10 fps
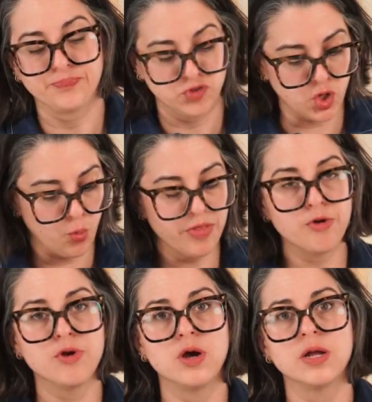So
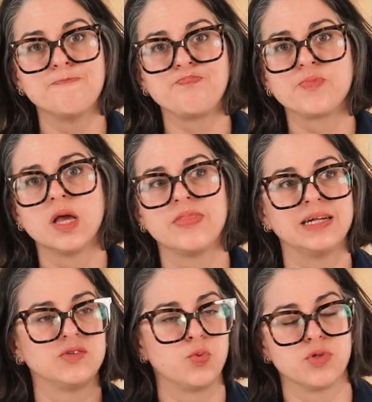whether or not
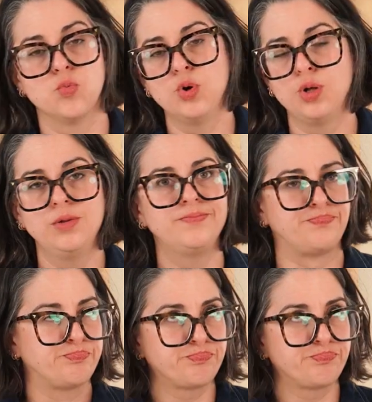that's with a wool,